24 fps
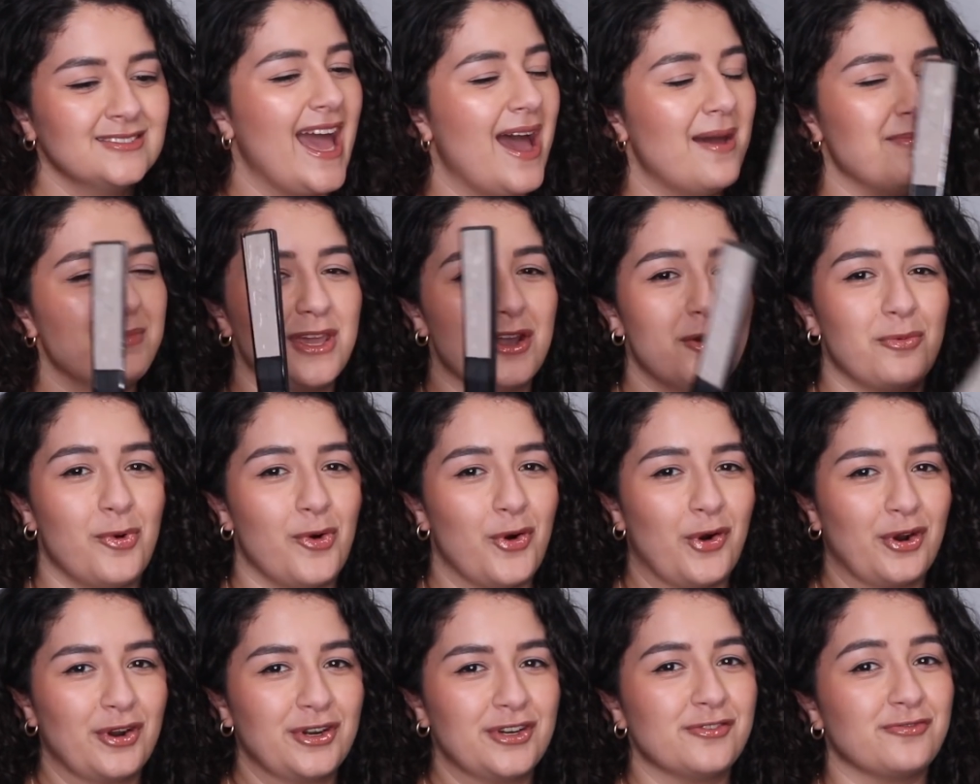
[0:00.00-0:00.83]
Emmy
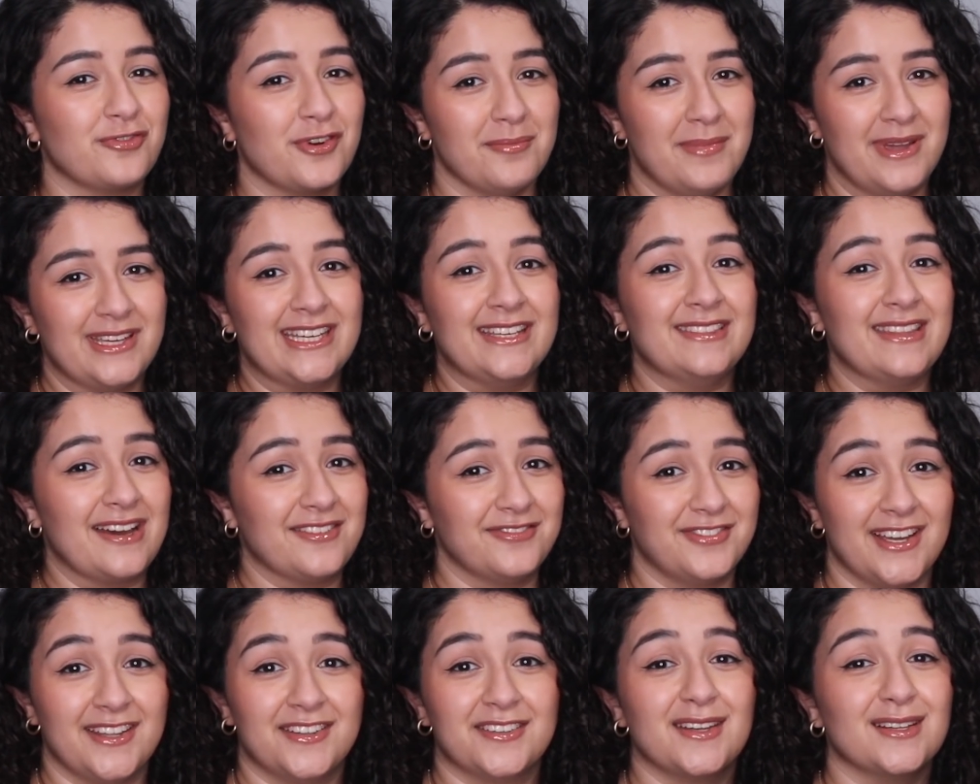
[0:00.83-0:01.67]
Award for making that
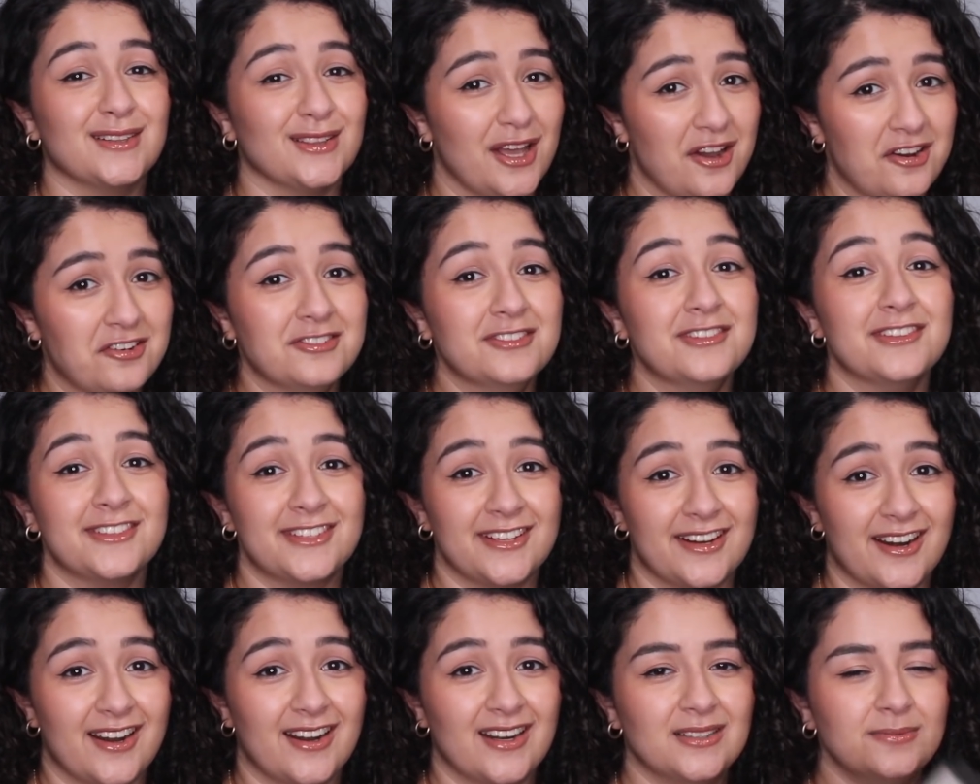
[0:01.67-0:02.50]
face alone,
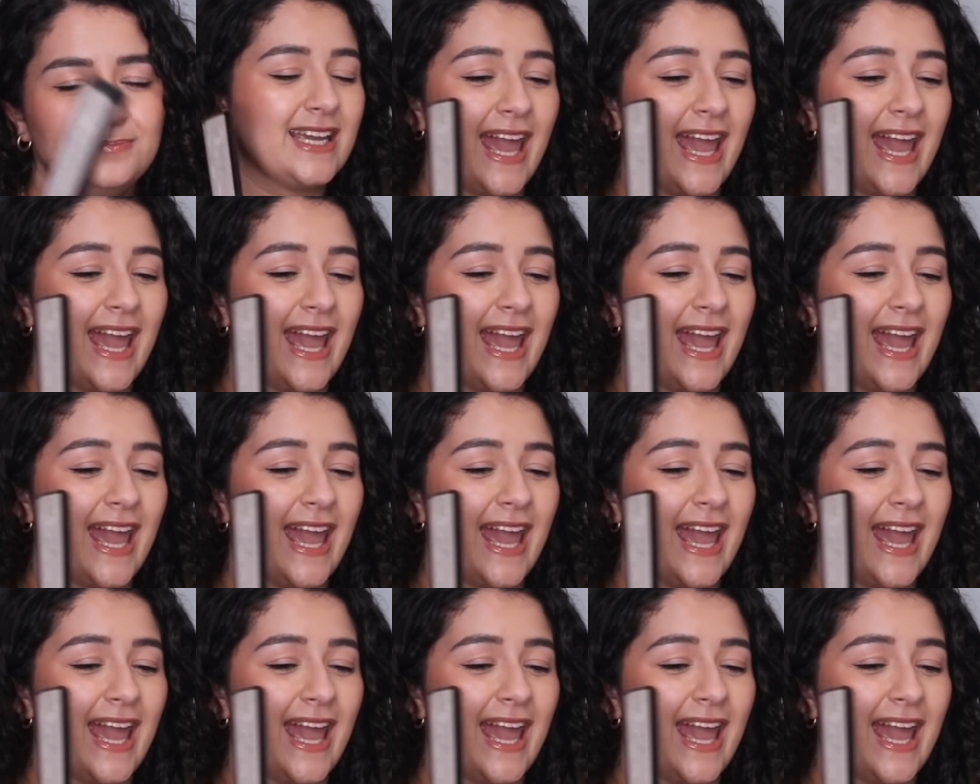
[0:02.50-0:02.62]
sir.